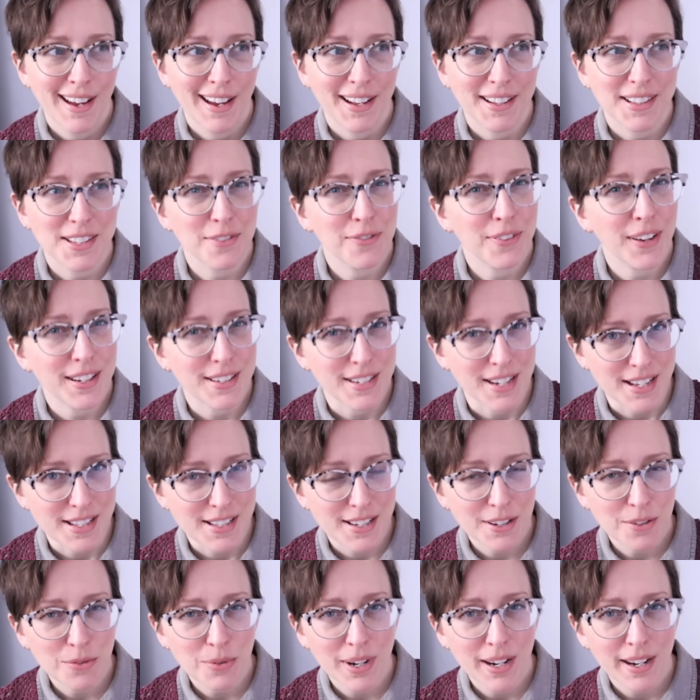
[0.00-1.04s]
It's a
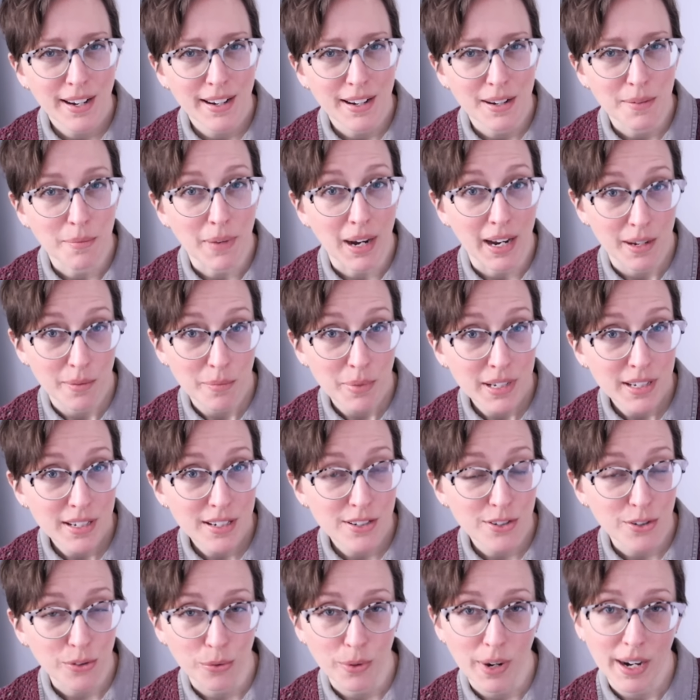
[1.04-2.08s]
fantastic way, in my
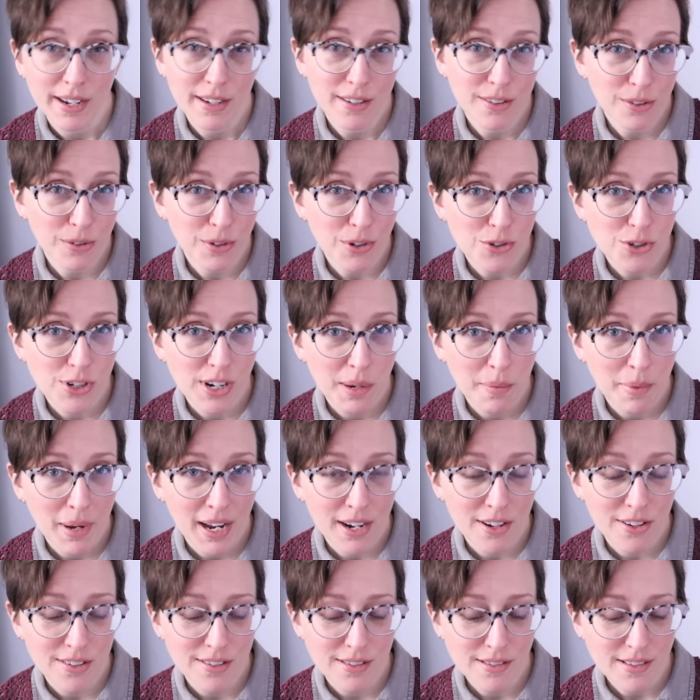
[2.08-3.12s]
opinion, to write crochet
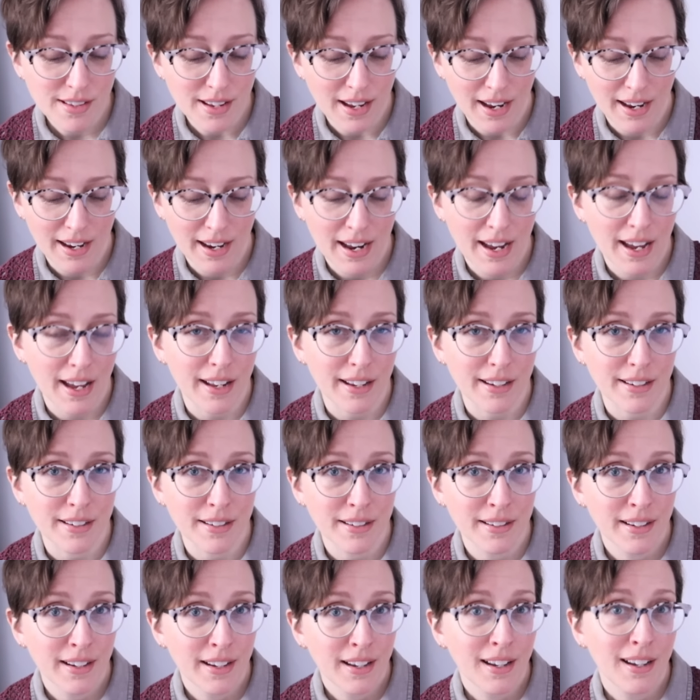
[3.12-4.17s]
patterns. I had,
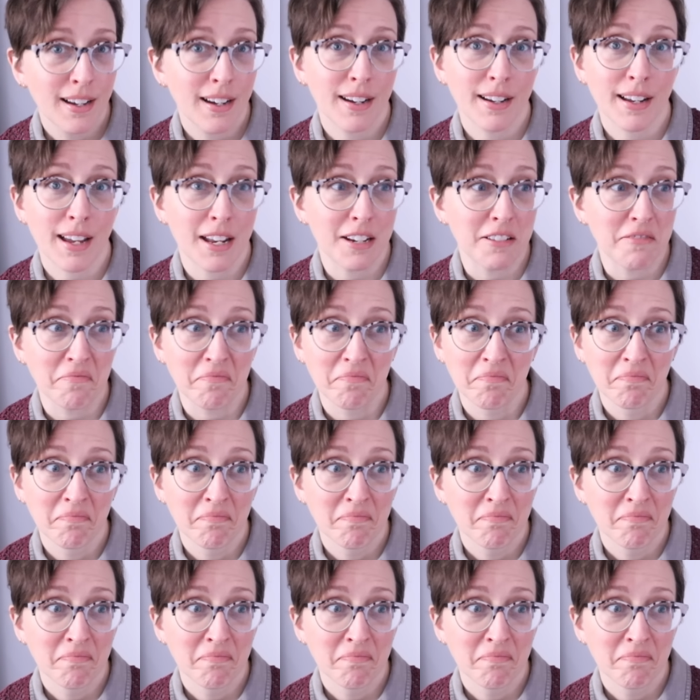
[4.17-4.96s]
again,